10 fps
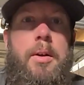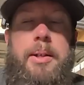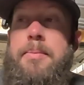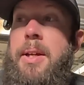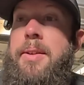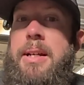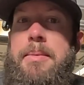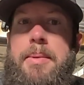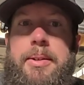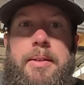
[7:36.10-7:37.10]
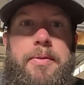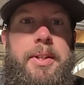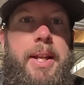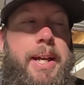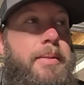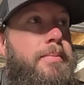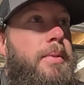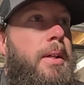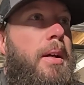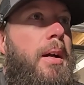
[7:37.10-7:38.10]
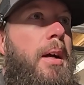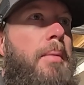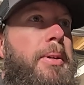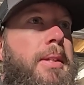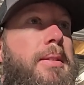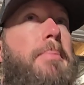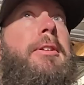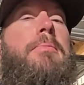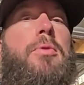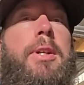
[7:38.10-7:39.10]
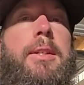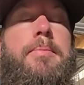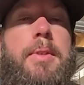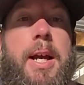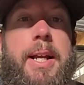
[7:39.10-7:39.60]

Alright, I think I'm about done for the night. I'll pick this up in the morning.